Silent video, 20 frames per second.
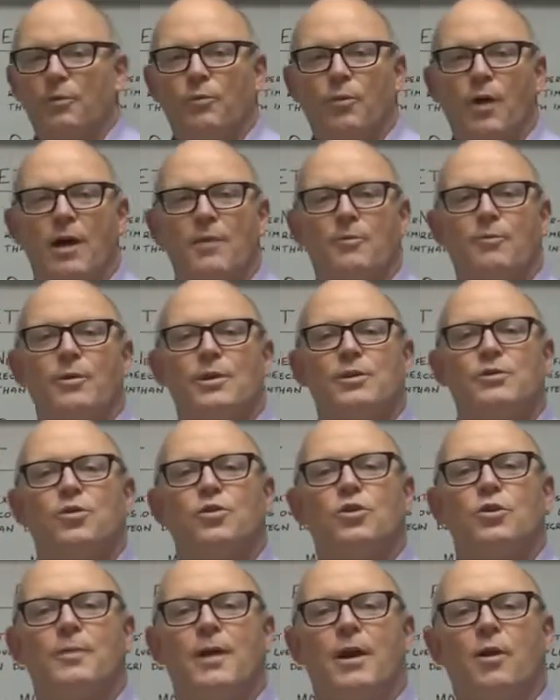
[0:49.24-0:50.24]
when we
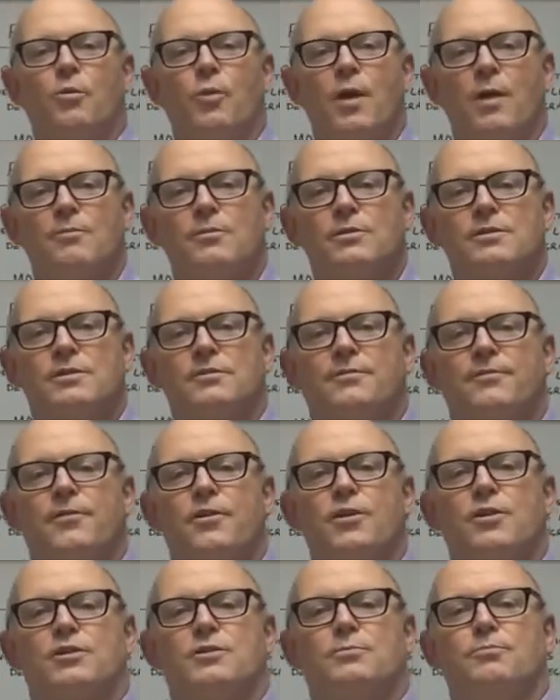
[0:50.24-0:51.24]
talk about when was the
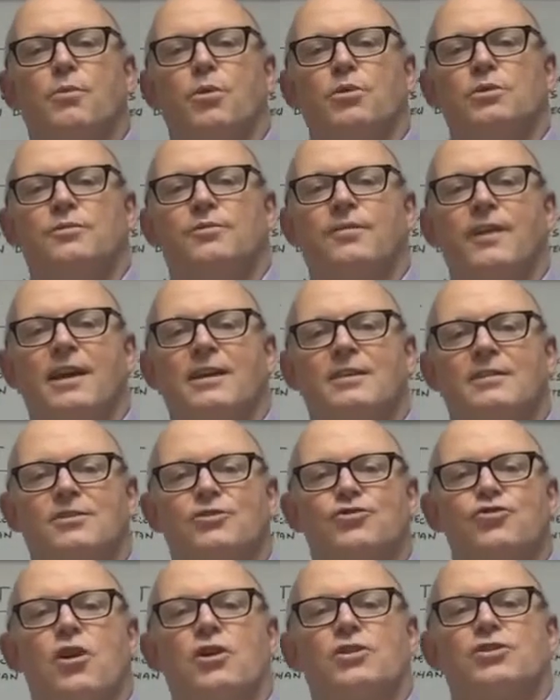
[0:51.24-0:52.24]
first MOSFET
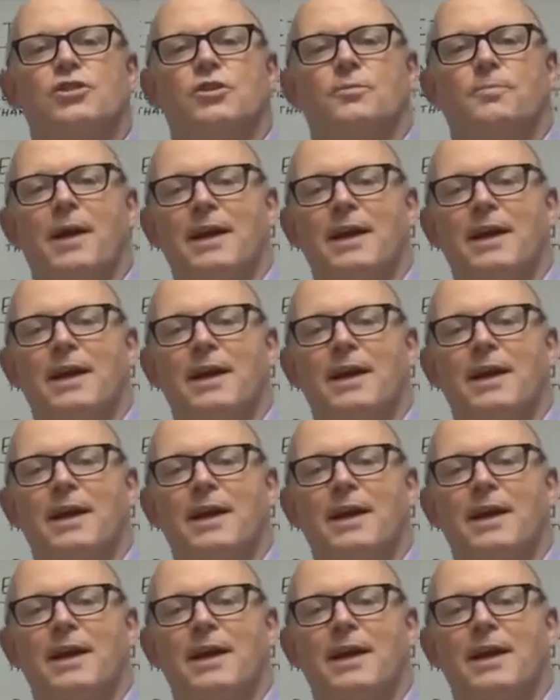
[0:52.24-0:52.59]
structure